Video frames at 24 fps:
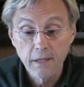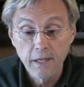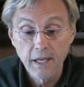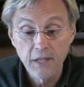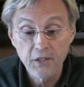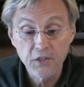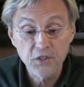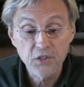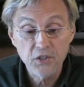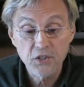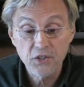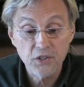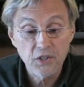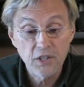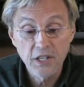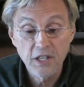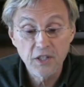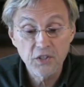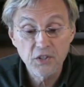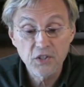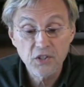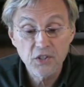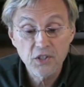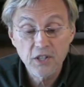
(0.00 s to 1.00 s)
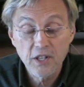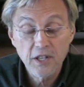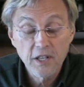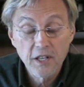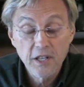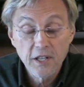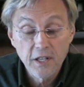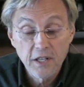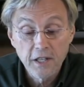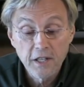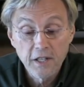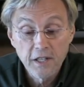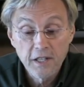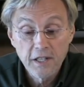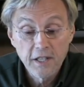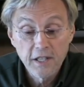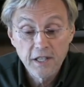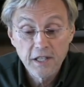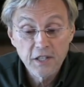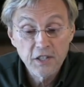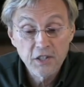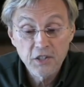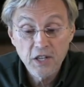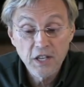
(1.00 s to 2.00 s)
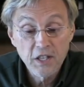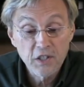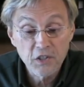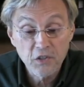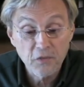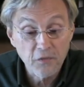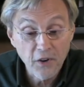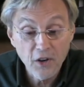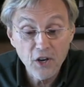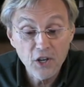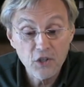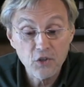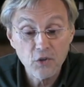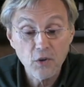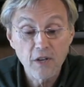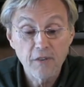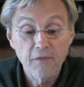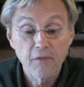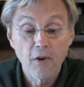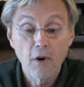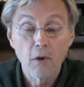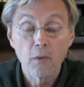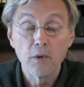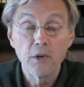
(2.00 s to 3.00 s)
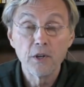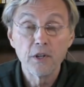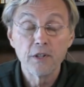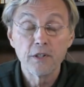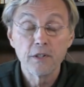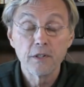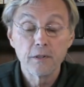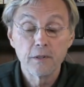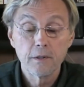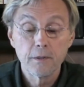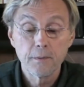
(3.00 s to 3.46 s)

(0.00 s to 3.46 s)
It's, it's, uh, it's very straightforward.